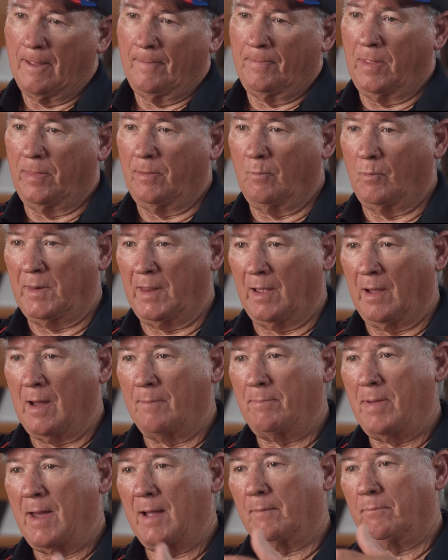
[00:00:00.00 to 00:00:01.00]
And then when they
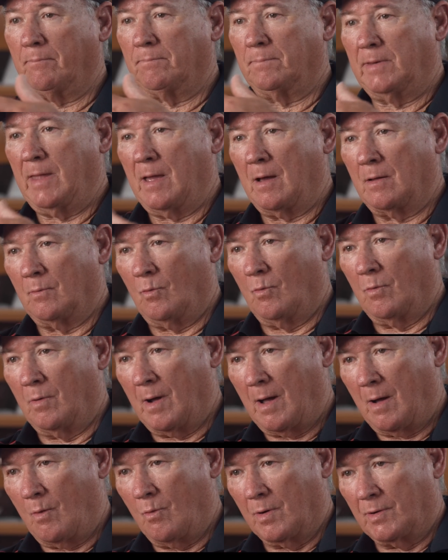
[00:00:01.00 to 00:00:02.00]
got back down to
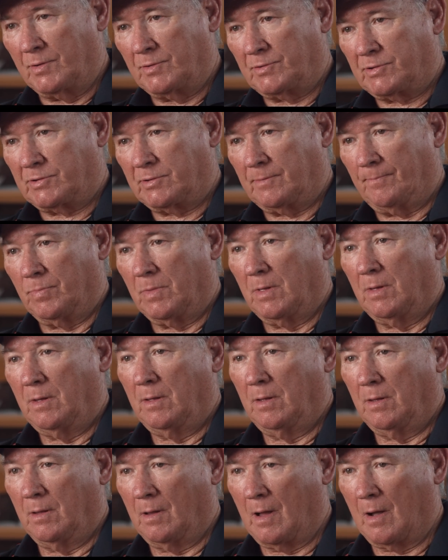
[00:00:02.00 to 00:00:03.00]
where I was,
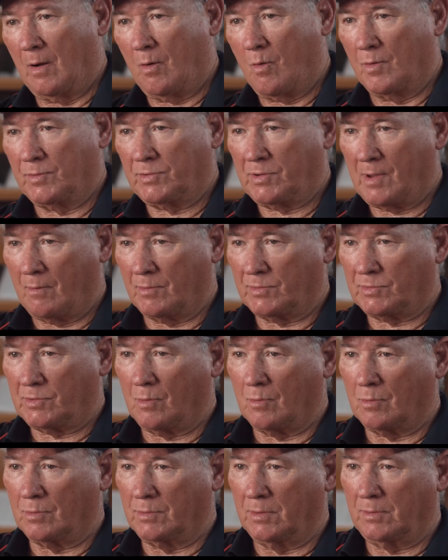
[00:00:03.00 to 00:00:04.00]
of course I was
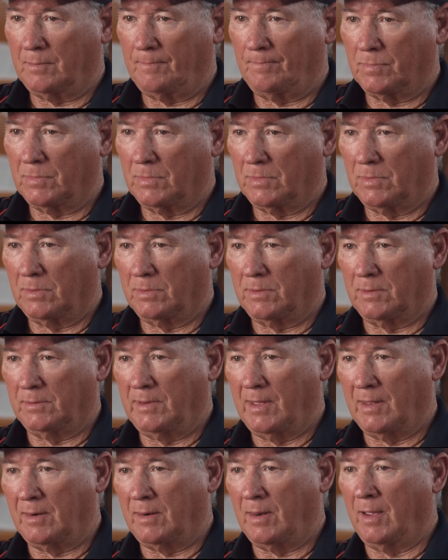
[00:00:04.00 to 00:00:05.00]
told to
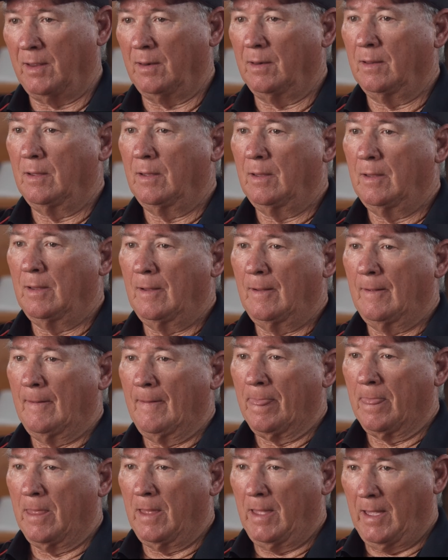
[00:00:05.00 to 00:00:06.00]
detonate.
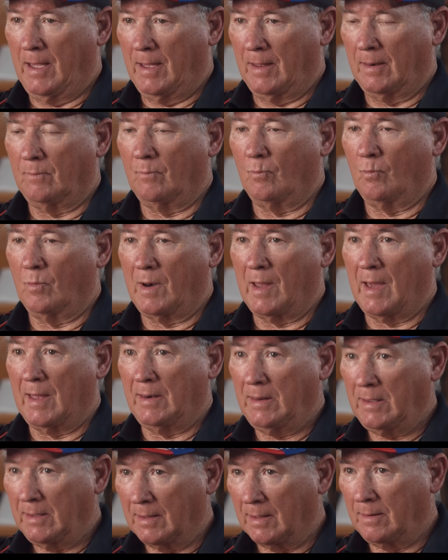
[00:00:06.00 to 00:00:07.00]
And when I
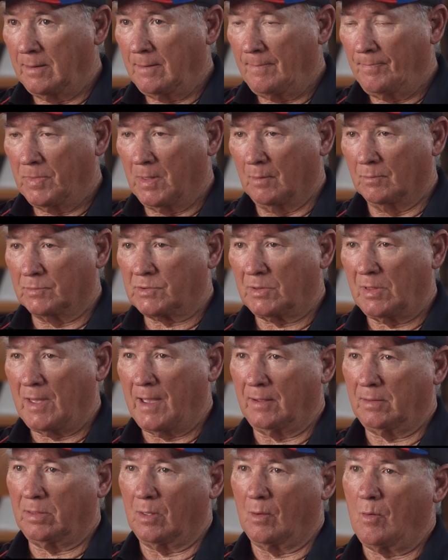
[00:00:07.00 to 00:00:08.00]
did, it was
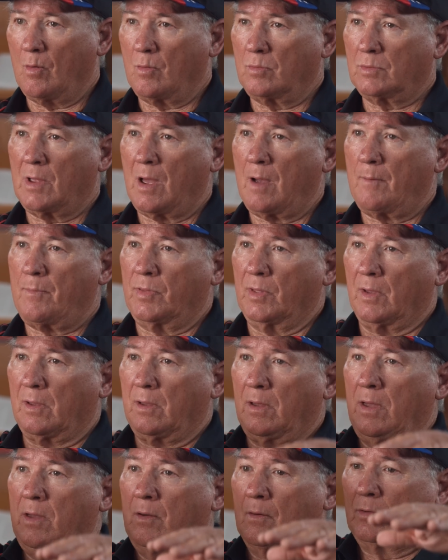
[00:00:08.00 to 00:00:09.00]
like the whole top of the
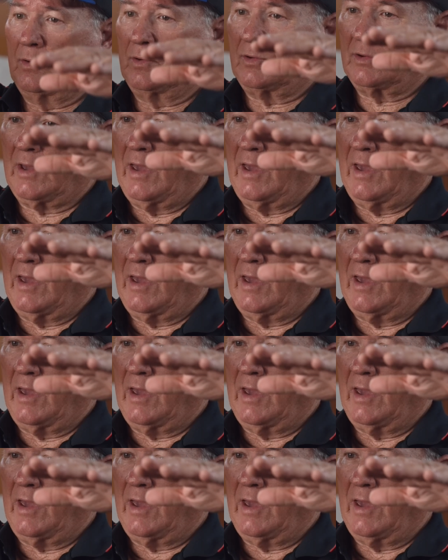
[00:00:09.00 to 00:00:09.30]
hill just